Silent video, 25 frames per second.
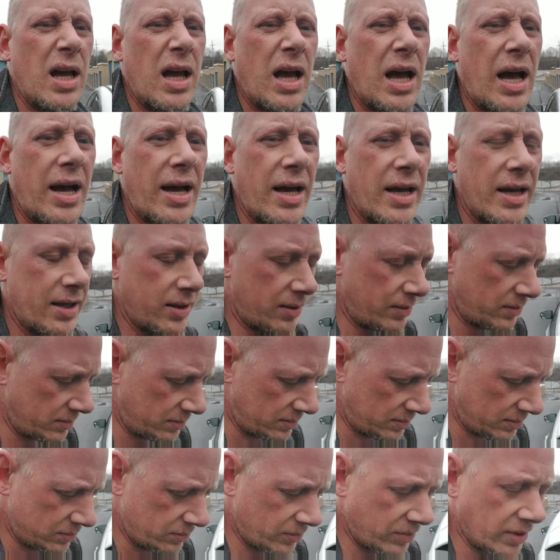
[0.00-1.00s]
I ain't
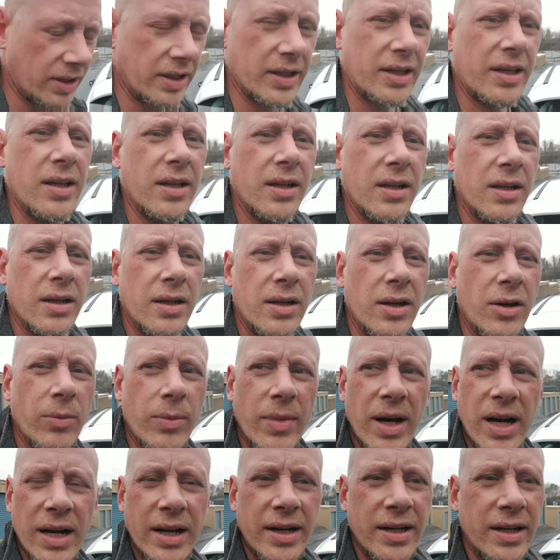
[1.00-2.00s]
really killing
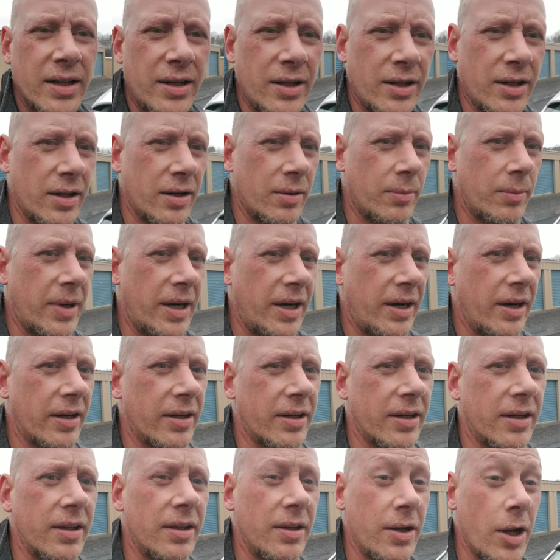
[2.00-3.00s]
nobody here in
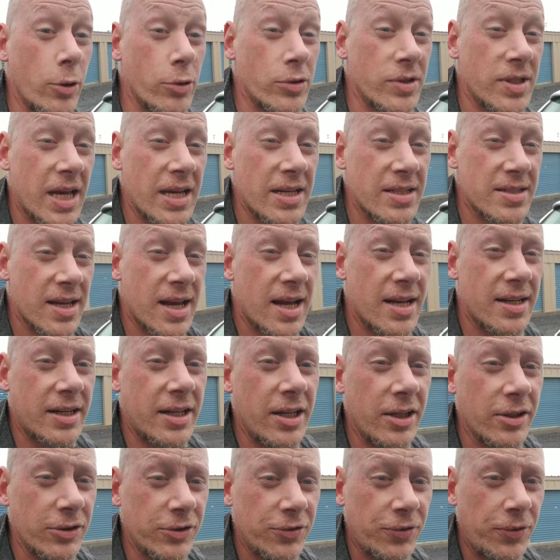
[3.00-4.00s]
America. No stateside
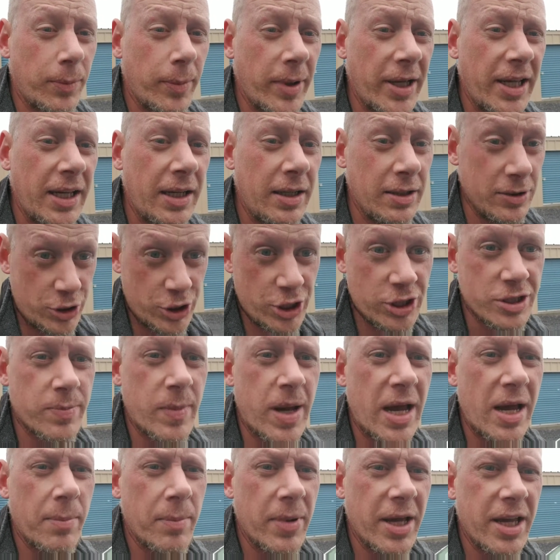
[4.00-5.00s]
kills for me, just
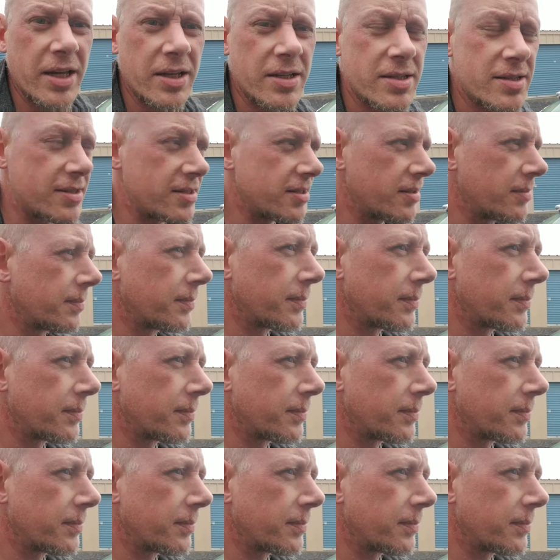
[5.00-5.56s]
my best.